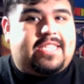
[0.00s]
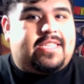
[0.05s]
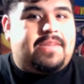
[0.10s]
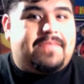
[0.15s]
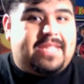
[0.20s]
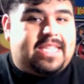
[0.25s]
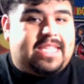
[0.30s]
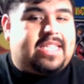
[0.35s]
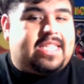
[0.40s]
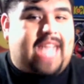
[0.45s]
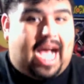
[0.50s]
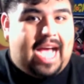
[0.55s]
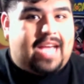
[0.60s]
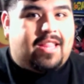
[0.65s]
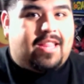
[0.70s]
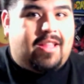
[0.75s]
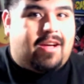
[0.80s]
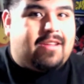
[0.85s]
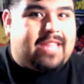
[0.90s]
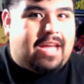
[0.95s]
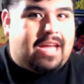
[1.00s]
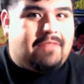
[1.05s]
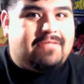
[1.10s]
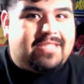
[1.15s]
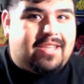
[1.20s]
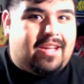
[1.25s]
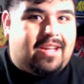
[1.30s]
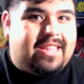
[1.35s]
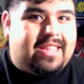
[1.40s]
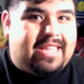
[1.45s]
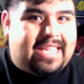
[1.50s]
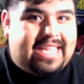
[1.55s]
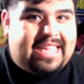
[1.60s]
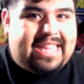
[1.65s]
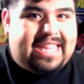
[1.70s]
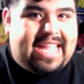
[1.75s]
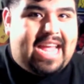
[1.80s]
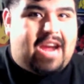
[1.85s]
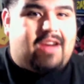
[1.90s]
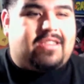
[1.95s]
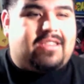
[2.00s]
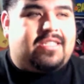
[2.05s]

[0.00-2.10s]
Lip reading: some of the dialogue that was on in there,